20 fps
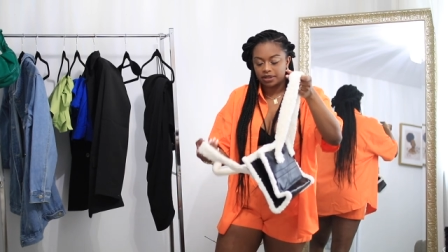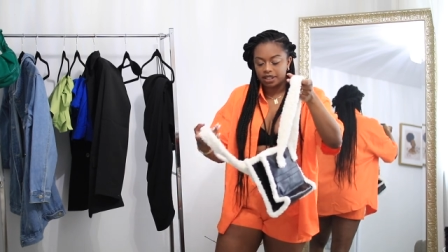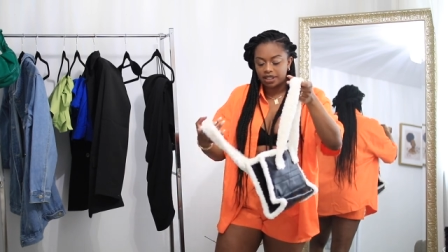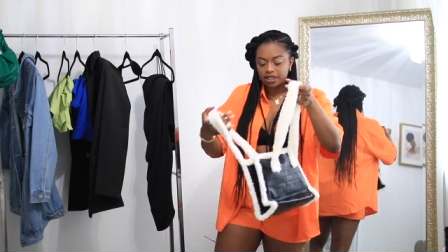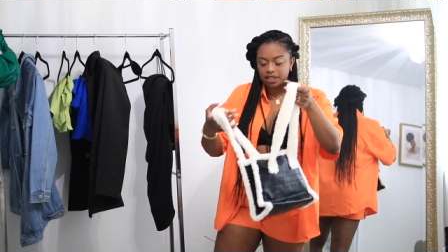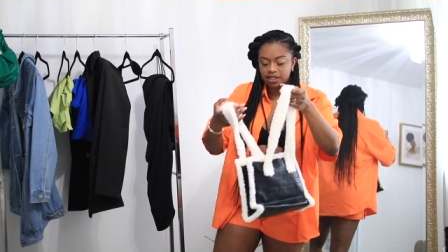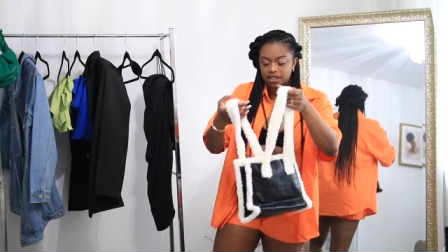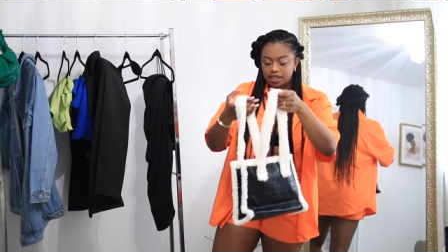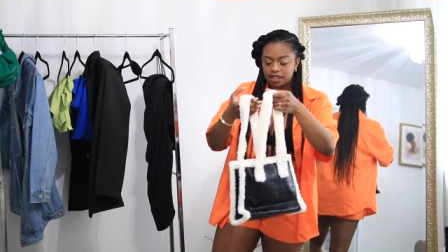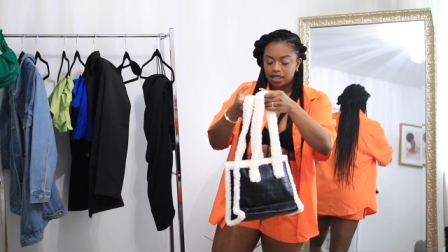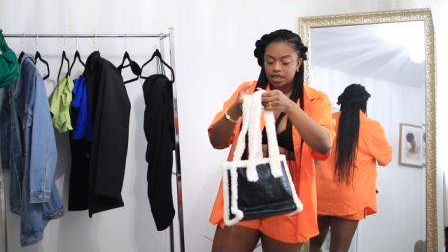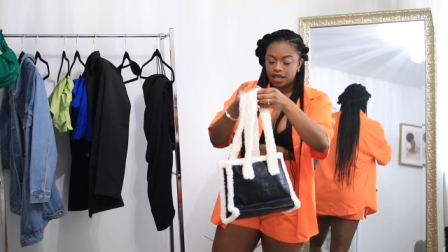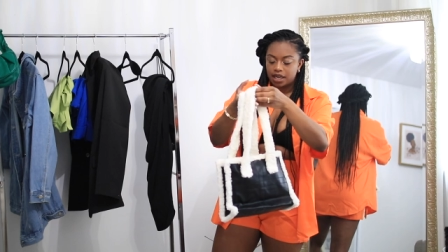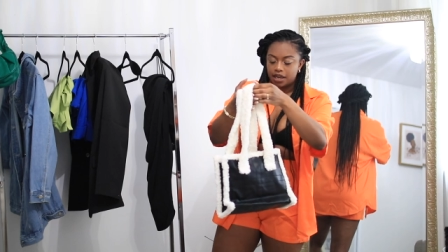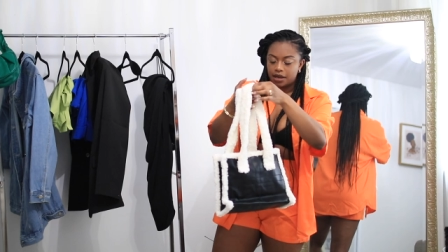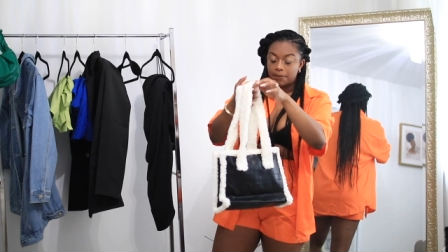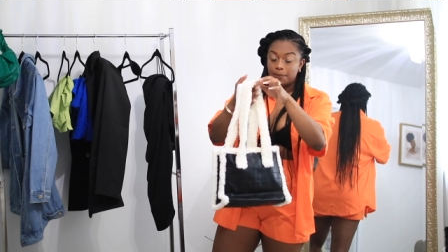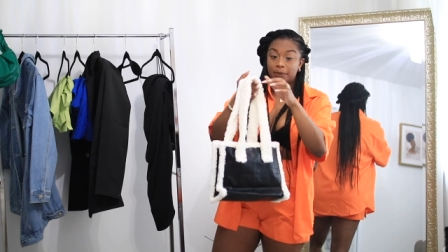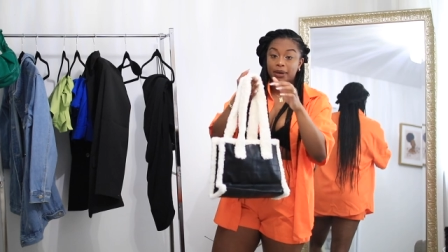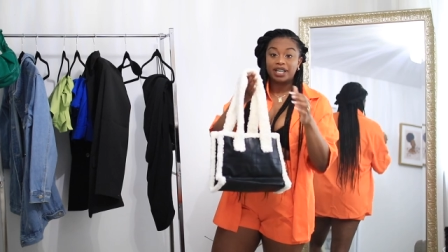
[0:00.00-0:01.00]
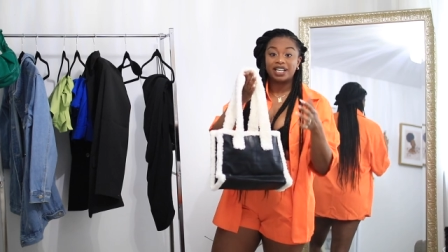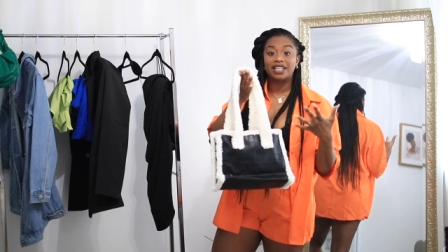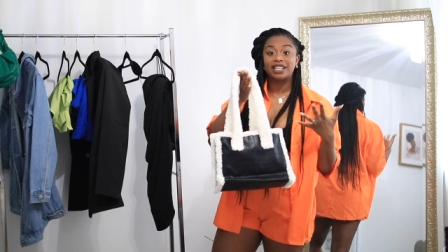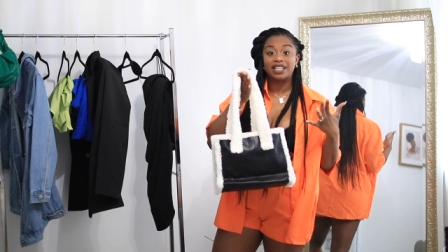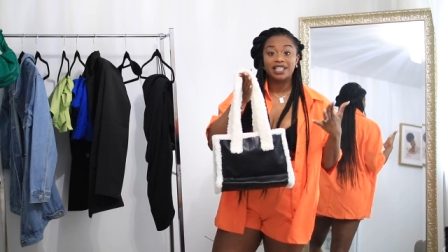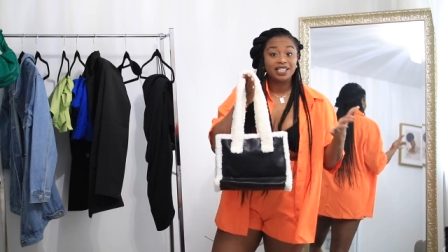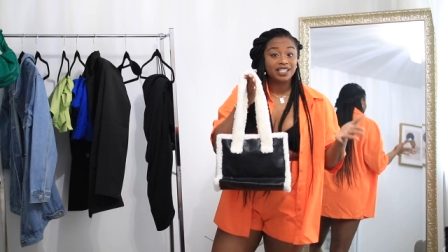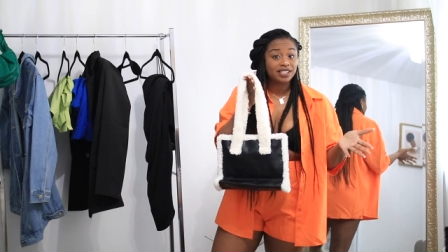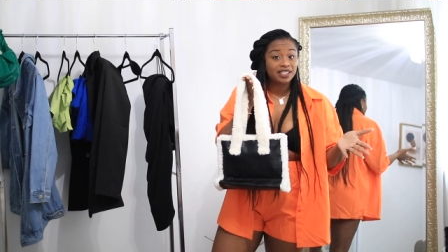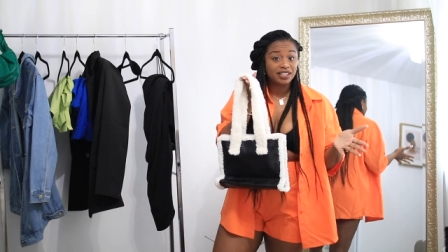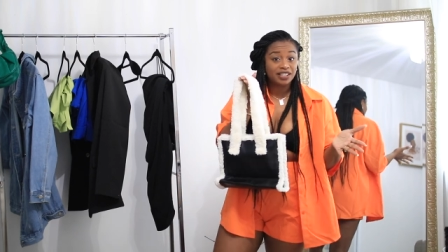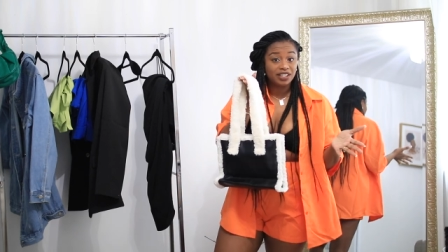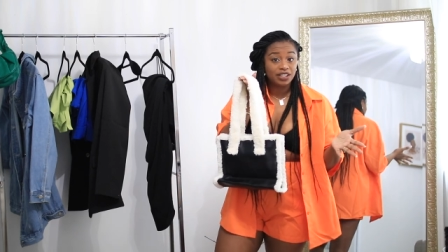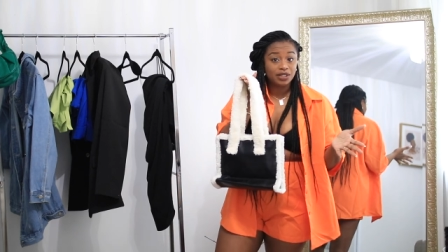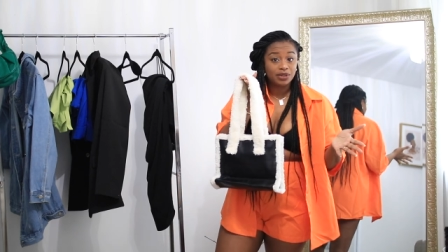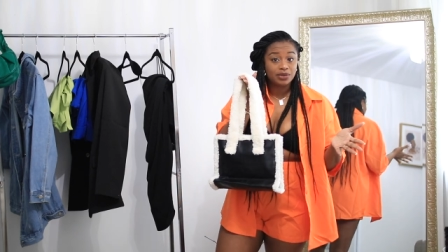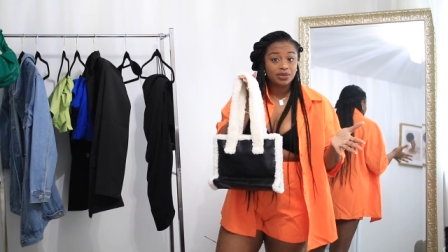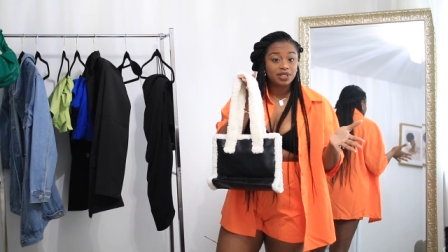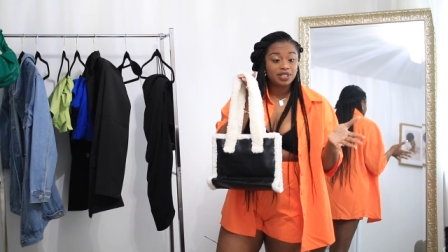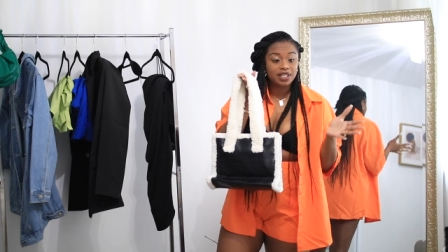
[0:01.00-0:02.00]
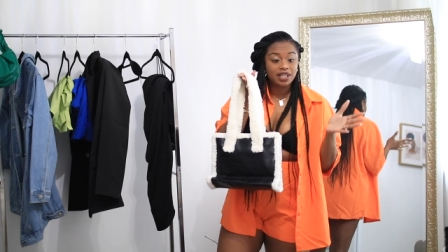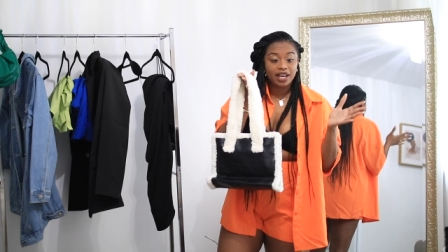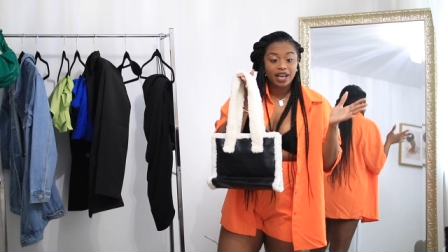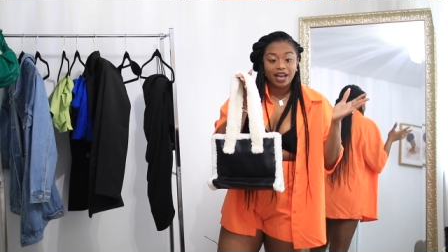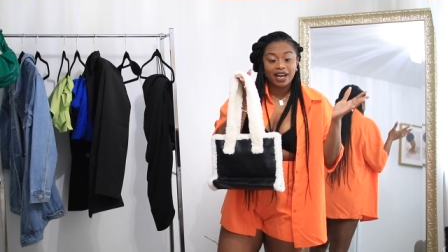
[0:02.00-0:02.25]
this, but it is cute.